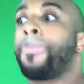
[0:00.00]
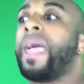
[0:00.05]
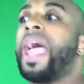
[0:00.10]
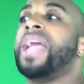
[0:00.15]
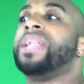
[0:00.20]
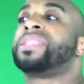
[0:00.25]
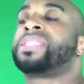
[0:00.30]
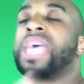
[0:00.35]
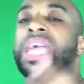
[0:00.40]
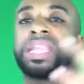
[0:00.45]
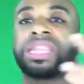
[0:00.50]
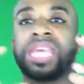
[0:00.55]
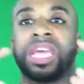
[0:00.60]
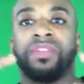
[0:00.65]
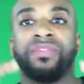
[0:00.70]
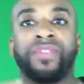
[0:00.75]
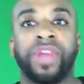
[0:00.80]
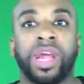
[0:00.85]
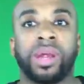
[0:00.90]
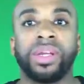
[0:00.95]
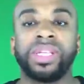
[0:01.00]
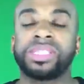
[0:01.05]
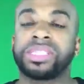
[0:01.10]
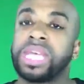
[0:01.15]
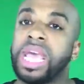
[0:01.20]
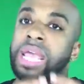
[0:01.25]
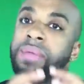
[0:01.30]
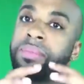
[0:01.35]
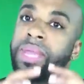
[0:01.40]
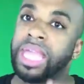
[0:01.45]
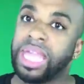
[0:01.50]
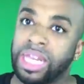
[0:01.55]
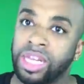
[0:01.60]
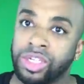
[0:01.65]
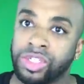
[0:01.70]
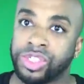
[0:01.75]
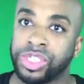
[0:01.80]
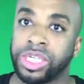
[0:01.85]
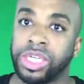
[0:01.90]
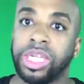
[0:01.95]
And take that very same
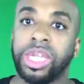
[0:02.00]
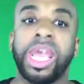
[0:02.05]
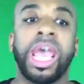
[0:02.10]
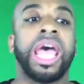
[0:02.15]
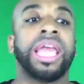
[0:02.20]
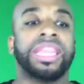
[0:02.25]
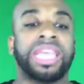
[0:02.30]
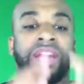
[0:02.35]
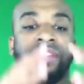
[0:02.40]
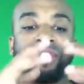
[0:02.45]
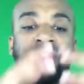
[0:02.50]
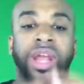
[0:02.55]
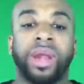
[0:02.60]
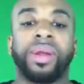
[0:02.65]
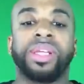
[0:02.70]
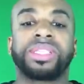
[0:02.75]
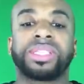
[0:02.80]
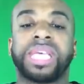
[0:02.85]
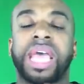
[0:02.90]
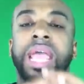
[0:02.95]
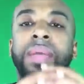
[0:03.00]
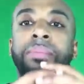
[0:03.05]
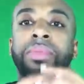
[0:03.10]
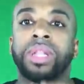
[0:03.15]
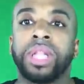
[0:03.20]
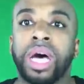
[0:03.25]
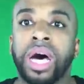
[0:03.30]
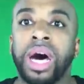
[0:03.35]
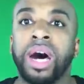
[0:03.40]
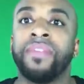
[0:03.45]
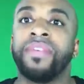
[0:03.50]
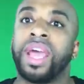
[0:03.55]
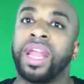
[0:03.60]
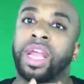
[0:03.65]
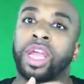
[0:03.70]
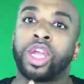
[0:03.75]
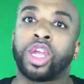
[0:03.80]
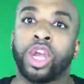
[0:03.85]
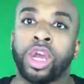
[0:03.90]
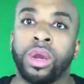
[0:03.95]
energy, that very same love
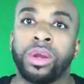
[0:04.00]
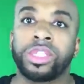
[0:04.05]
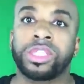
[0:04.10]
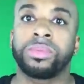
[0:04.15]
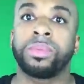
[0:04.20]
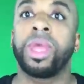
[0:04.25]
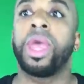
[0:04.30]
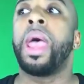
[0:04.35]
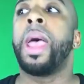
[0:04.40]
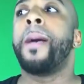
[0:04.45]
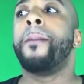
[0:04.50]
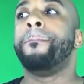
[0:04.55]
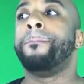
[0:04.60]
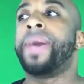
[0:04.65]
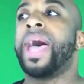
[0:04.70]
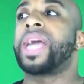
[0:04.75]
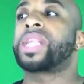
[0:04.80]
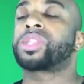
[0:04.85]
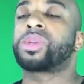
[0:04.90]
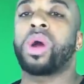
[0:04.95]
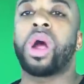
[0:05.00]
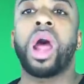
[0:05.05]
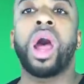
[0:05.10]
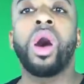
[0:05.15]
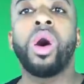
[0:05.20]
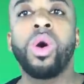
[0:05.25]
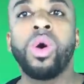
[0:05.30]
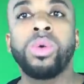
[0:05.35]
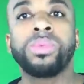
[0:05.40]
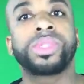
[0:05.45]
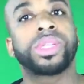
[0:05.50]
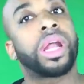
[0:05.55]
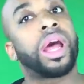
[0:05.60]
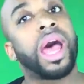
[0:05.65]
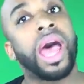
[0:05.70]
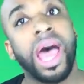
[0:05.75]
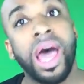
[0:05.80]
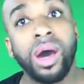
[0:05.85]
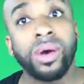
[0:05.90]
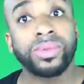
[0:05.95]
and encouragement back to our homes and
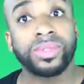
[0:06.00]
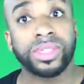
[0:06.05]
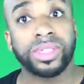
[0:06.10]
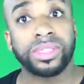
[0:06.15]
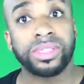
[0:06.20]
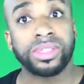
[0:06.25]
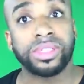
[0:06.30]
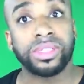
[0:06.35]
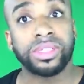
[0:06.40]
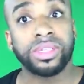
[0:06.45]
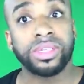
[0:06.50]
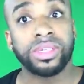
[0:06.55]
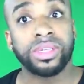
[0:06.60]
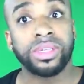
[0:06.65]
our houses.